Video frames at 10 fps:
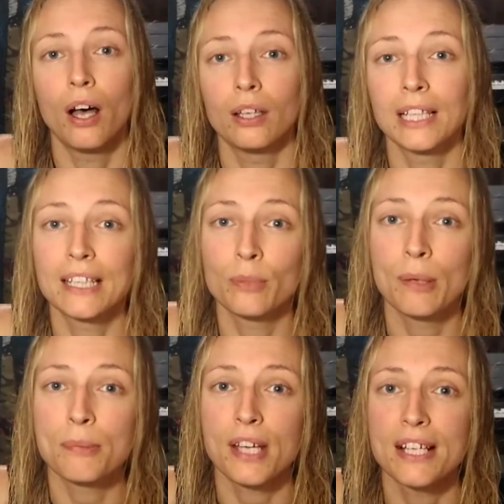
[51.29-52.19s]
I'll link the
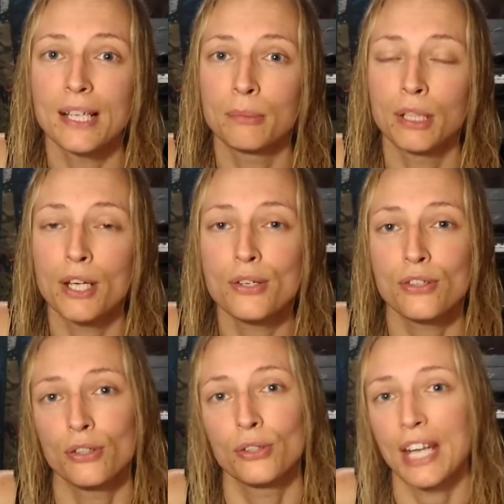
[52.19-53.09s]
website down below
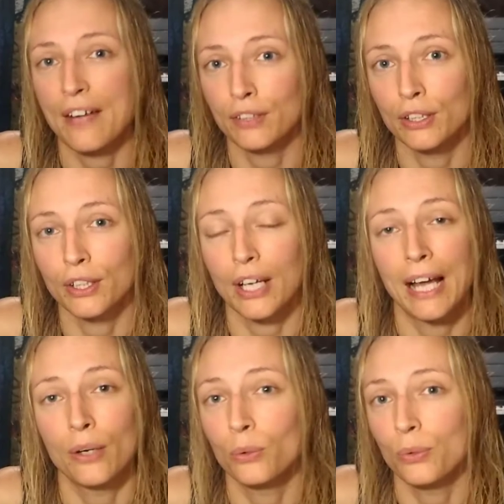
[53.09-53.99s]
so you can have a look
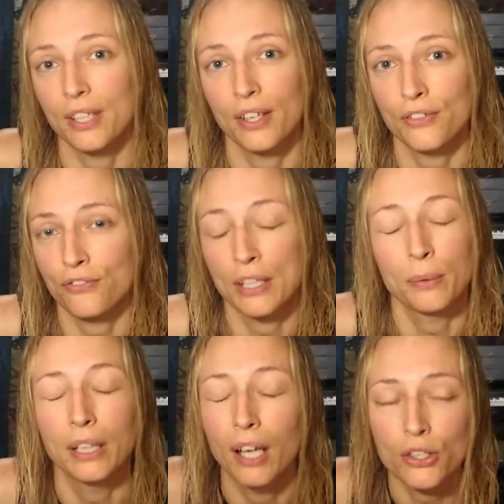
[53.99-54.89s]
at all the other
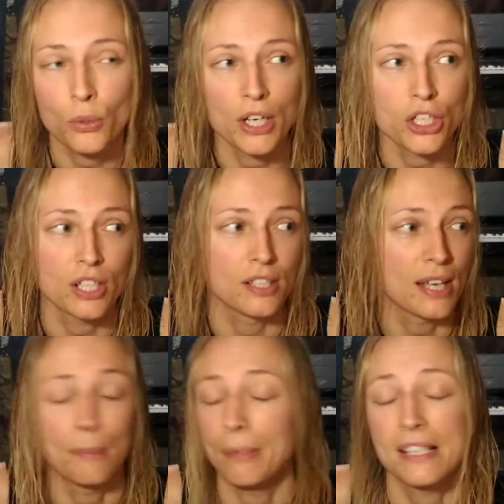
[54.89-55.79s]
frequently asked questions
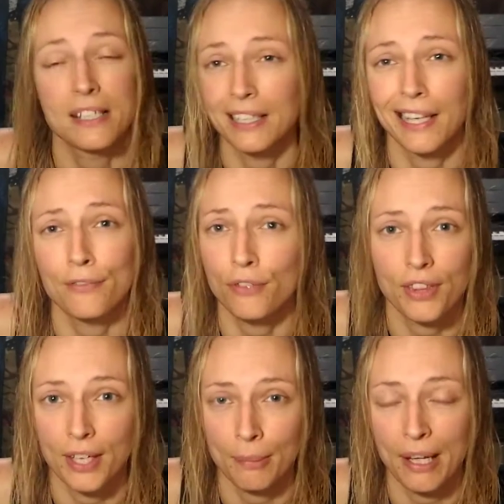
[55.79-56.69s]
and basically
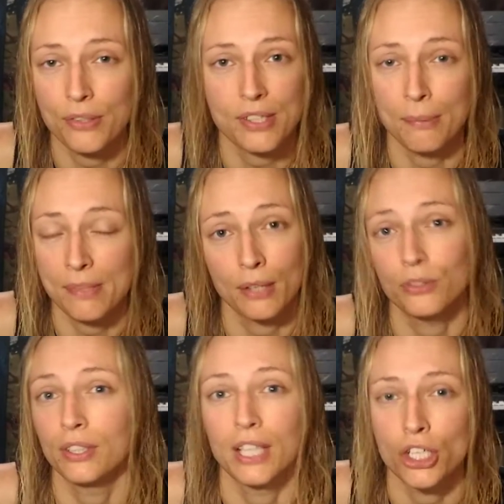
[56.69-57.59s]
everything about stem cell
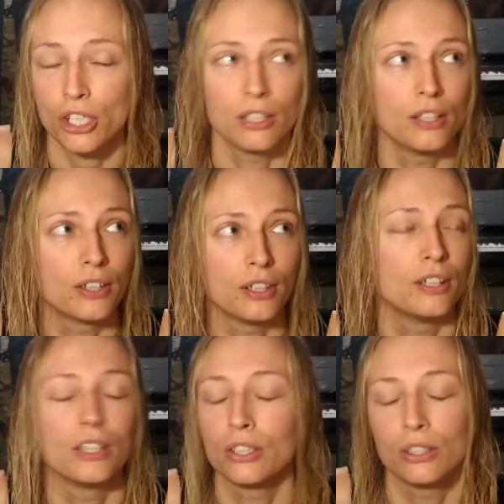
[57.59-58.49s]
donation
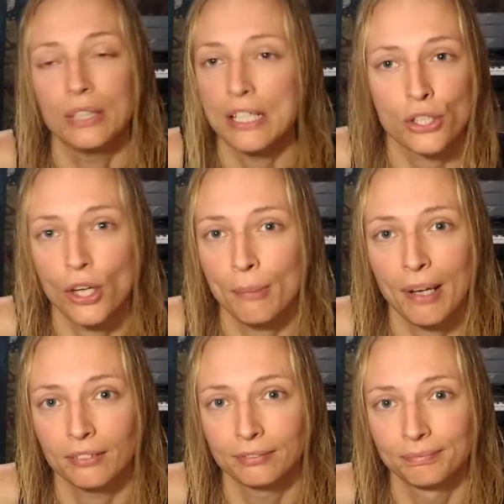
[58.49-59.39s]
that you need to know
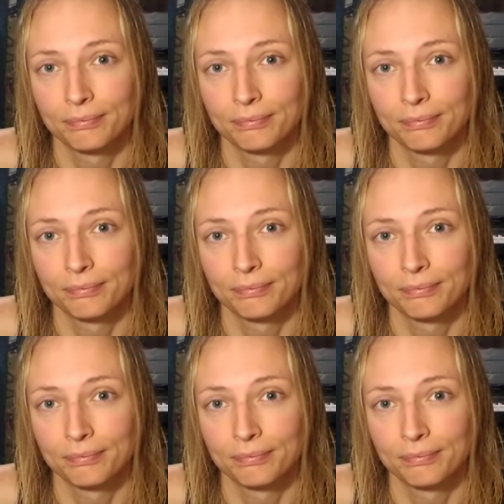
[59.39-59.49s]
about.